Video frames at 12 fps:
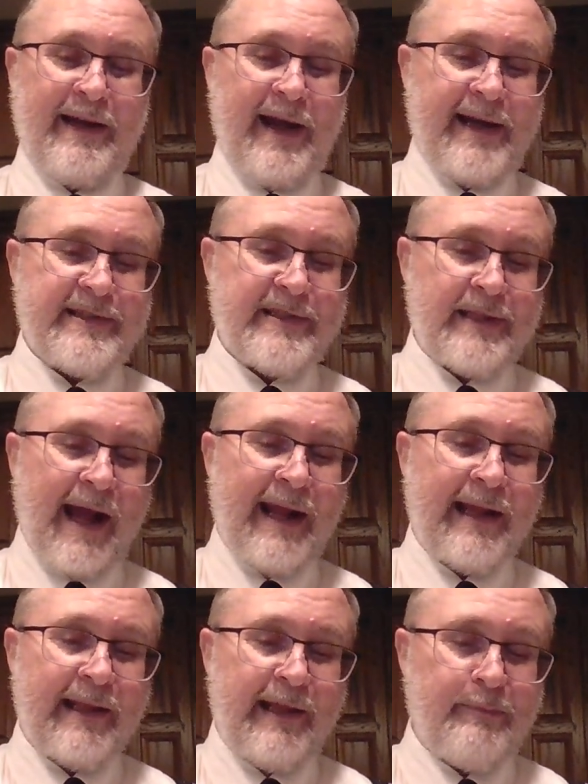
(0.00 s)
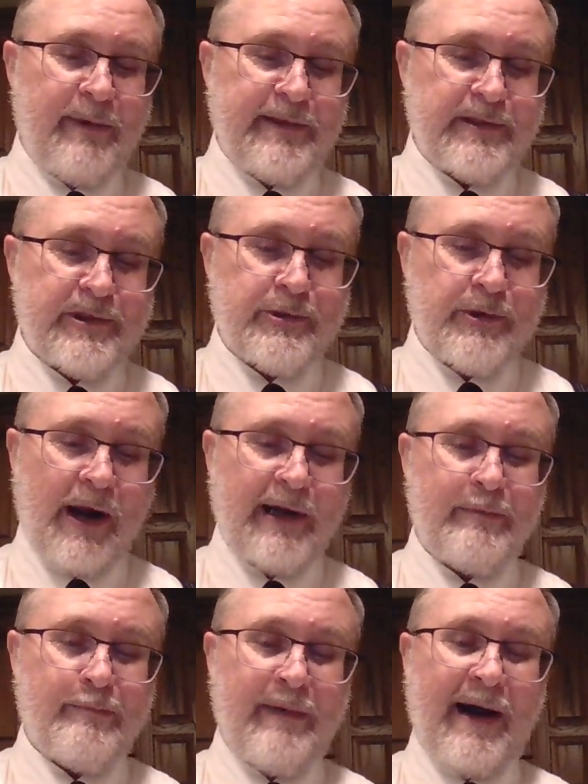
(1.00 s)
has likely been
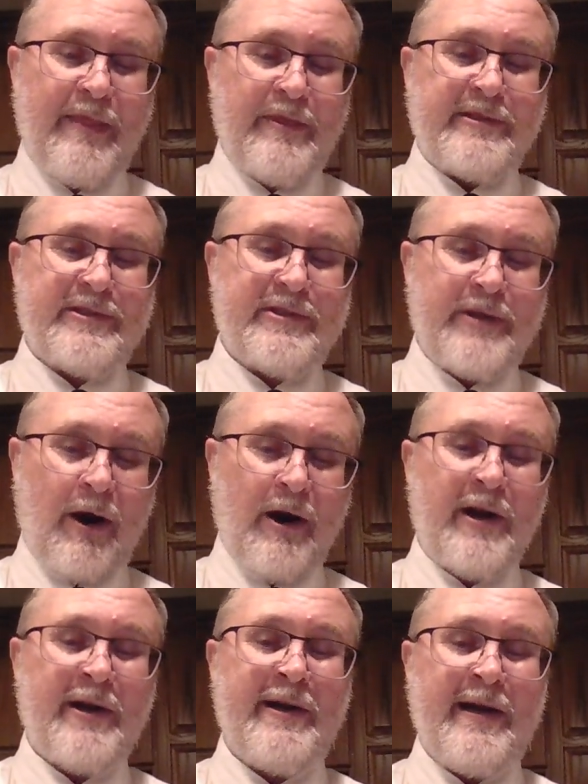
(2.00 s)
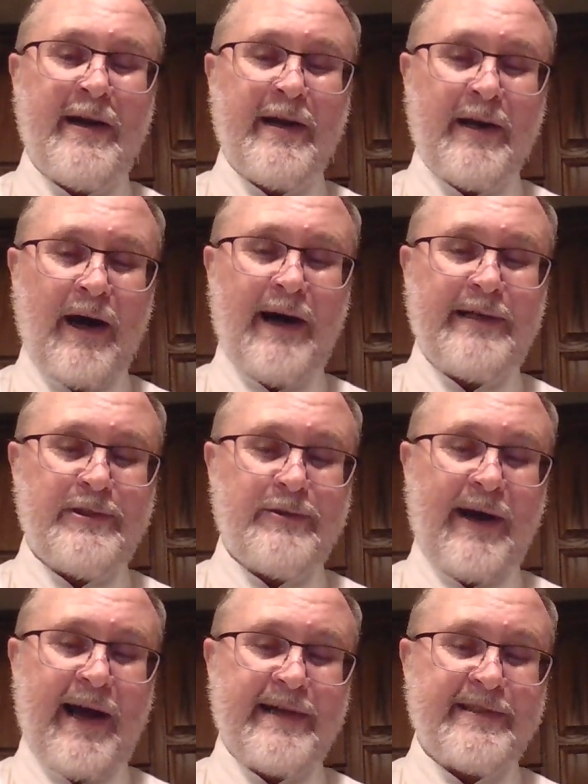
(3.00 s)
struck by the stark
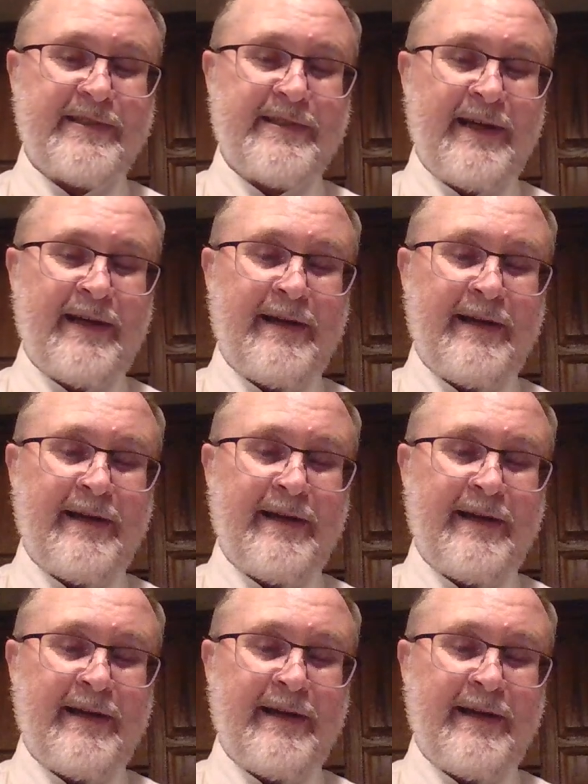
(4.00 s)
contrast